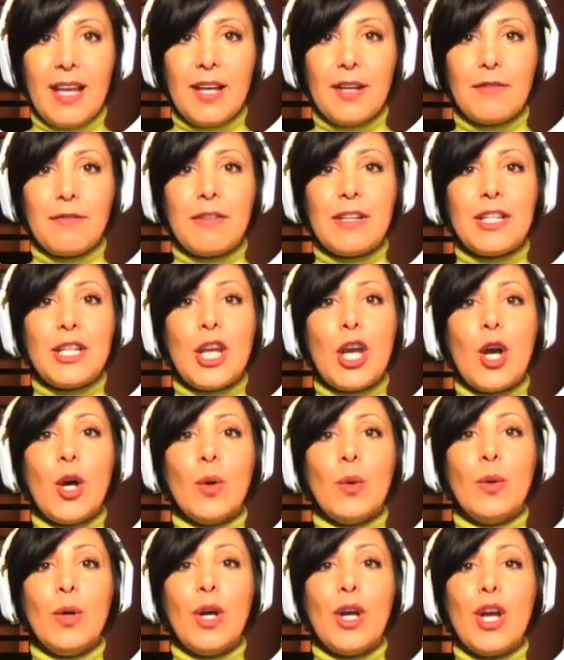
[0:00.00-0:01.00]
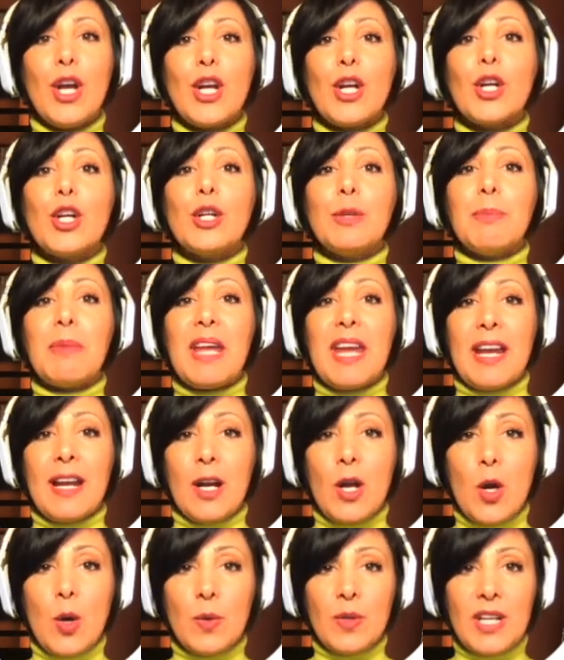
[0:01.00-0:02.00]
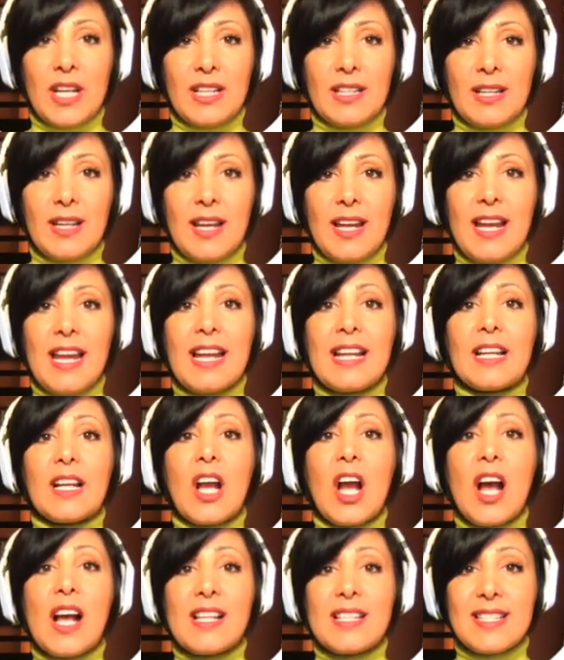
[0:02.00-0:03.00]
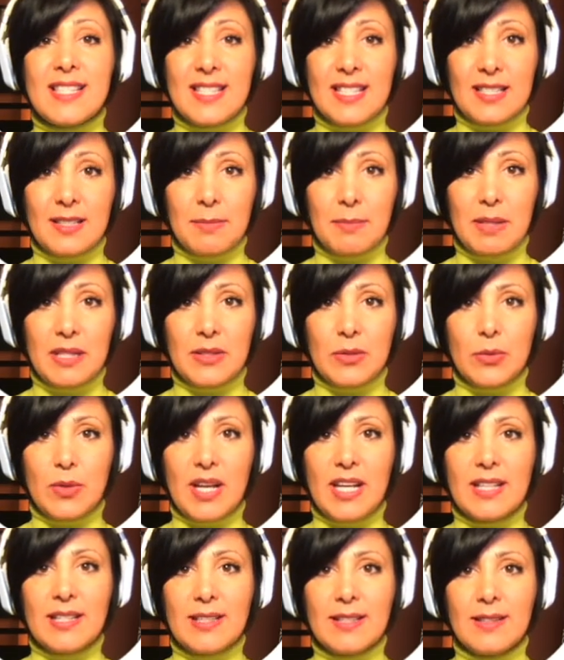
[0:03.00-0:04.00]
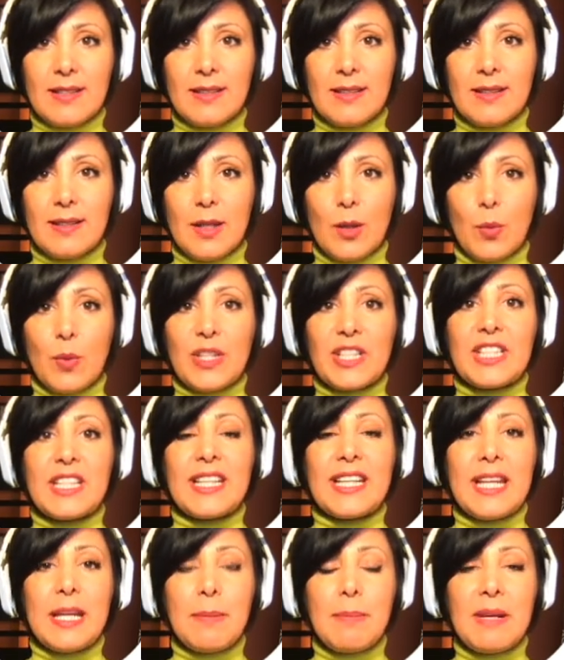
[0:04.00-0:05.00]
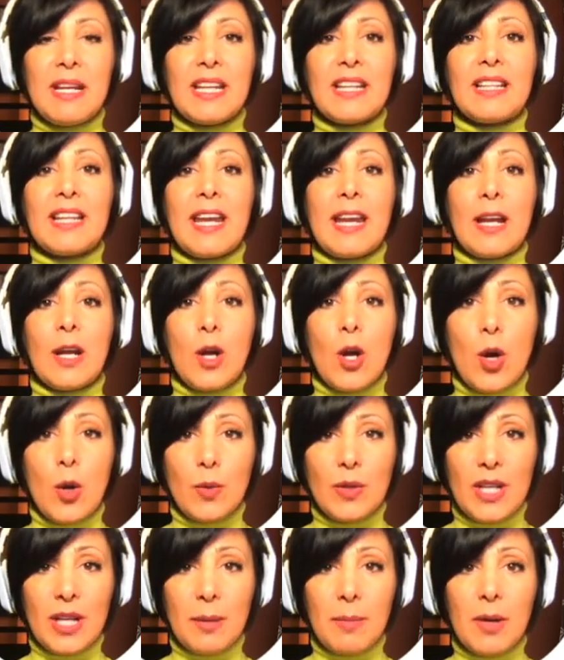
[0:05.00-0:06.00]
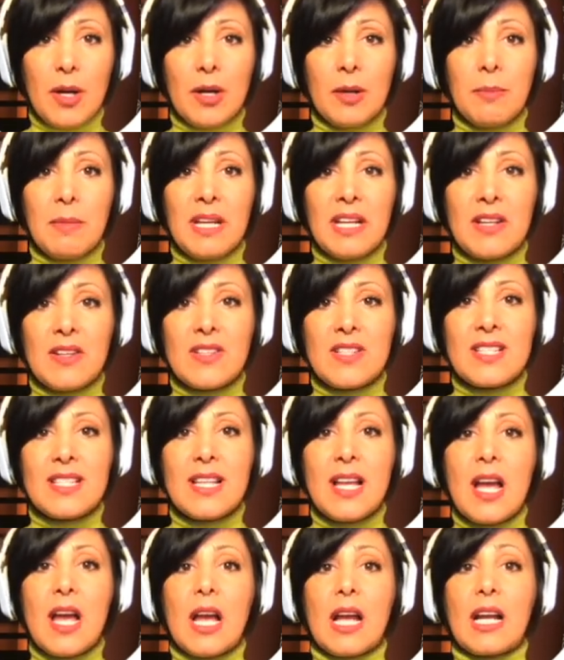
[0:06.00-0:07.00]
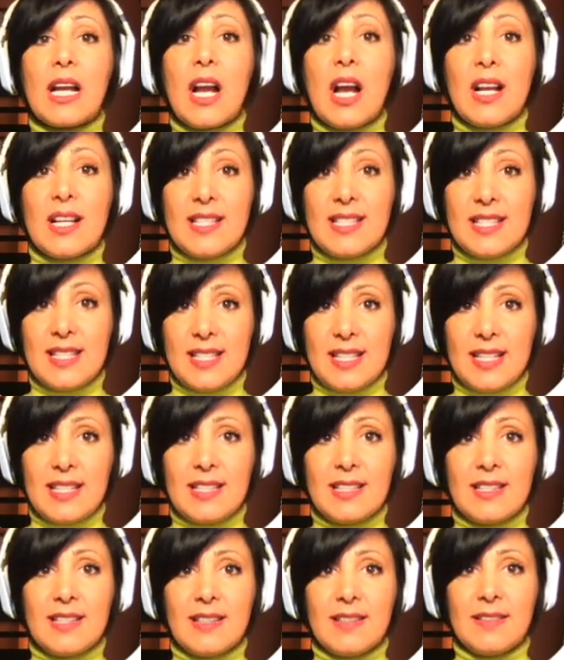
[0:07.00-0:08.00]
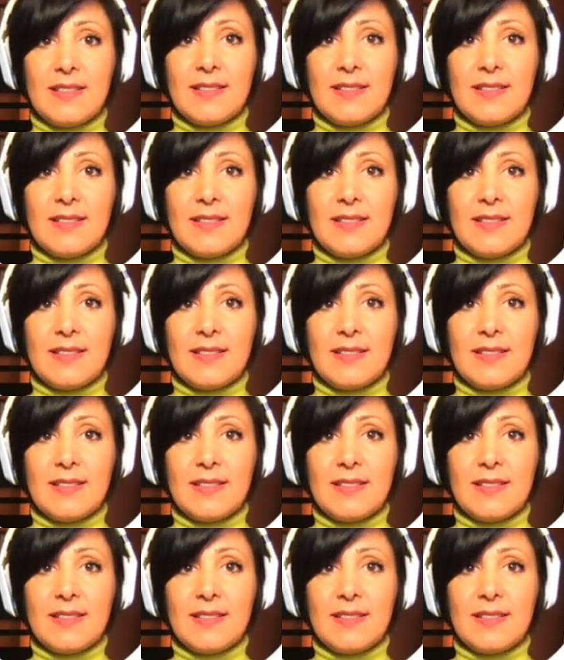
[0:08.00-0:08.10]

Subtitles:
Video could be encoded in constant bitrate, with keeping the encoding parameters constant.